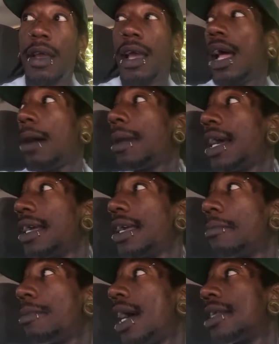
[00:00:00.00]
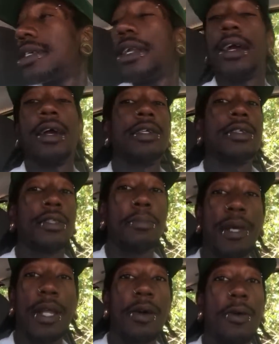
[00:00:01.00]
and I might get back to that. It just
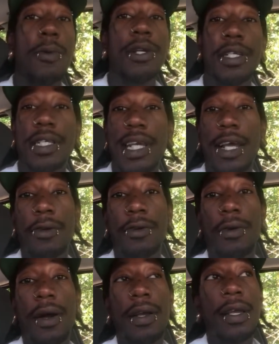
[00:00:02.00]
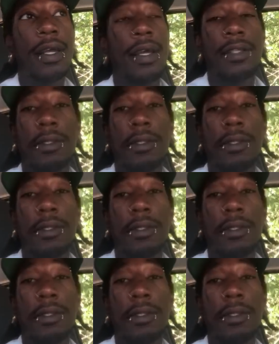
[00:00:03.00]
depends on where this channel go out.